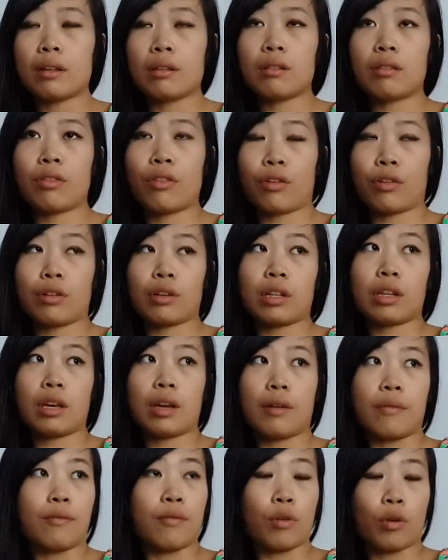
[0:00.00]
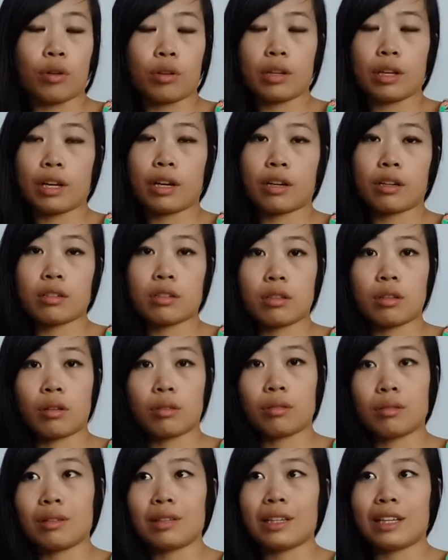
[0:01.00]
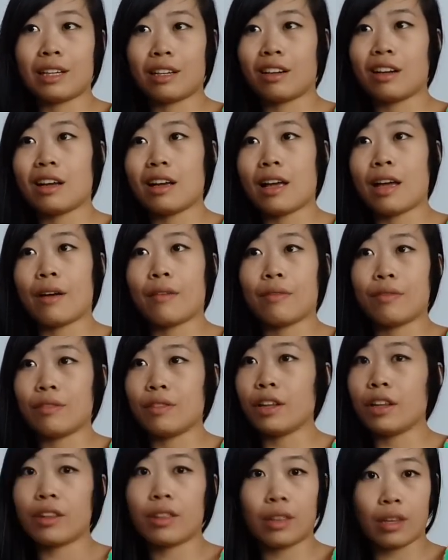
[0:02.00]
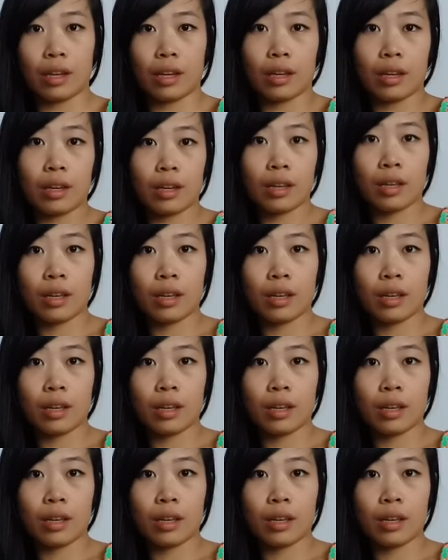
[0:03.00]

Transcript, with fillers: but 30 and 40 years old here have nothing.